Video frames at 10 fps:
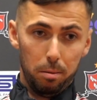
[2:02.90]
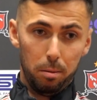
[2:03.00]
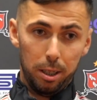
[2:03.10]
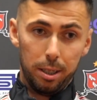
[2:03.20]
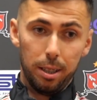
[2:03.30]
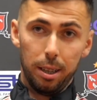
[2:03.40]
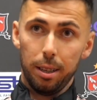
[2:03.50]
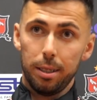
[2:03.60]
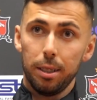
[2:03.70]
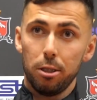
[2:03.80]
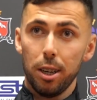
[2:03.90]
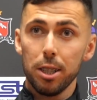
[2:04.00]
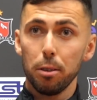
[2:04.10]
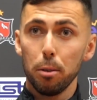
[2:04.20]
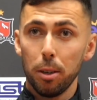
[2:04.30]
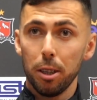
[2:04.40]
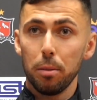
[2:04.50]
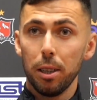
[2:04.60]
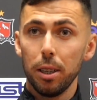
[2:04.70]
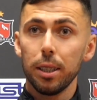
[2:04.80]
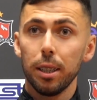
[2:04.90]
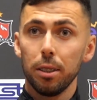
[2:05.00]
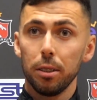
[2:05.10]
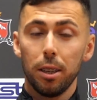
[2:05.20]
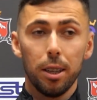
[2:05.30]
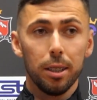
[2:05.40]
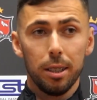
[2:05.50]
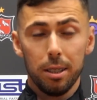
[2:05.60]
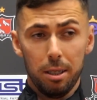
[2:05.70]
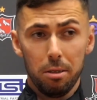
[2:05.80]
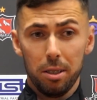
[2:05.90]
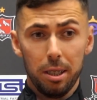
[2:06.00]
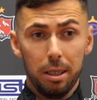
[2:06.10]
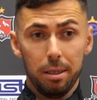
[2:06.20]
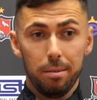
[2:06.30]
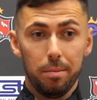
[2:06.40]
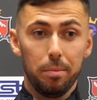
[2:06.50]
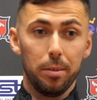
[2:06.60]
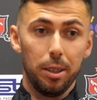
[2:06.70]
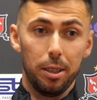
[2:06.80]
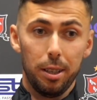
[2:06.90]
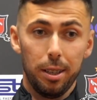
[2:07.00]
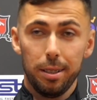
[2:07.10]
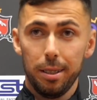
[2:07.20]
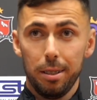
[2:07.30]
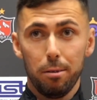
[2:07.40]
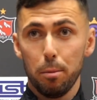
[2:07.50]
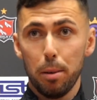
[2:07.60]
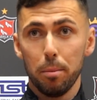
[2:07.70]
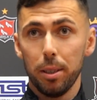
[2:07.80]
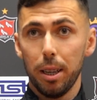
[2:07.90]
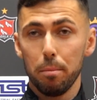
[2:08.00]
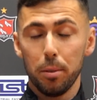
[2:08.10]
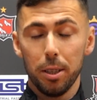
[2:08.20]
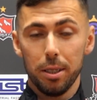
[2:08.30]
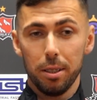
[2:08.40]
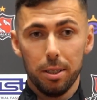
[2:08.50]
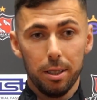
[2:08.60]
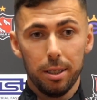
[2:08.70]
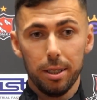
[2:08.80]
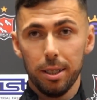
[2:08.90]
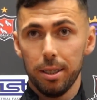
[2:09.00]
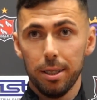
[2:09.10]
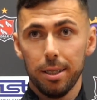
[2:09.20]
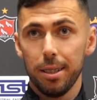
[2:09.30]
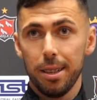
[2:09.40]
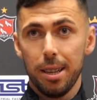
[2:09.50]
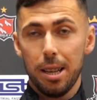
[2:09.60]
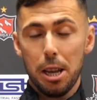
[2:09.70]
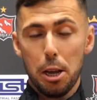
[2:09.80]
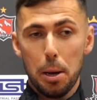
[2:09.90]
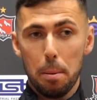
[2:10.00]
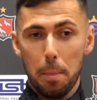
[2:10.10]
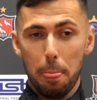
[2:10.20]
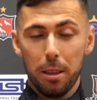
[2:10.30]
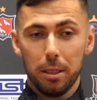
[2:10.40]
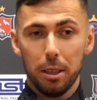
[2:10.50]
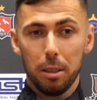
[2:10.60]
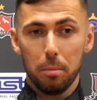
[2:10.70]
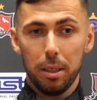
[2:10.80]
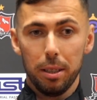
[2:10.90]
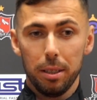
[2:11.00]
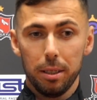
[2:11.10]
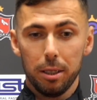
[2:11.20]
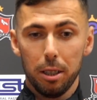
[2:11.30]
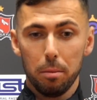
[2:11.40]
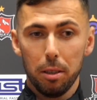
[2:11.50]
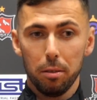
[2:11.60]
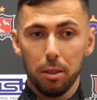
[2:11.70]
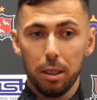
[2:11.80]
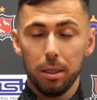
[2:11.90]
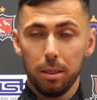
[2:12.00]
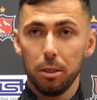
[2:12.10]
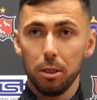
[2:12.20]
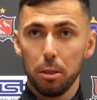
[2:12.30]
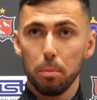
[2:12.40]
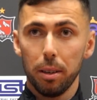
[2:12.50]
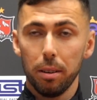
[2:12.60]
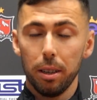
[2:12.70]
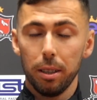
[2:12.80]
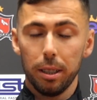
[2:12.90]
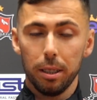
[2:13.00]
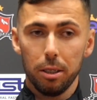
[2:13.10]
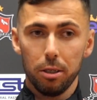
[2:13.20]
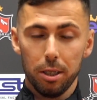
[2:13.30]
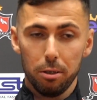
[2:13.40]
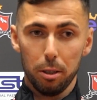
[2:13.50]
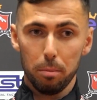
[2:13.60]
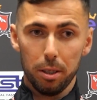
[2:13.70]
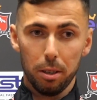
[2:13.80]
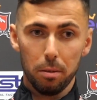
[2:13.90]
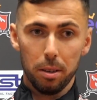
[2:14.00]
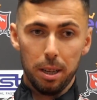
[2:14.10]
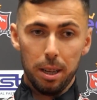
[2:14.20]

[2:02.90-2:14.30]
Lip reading: what's the dressing room going to be like at Dundalk? And as soon as I remembered them boys, I was like, Jesus, it's going to be a really good spirit, like, in the dressing room. So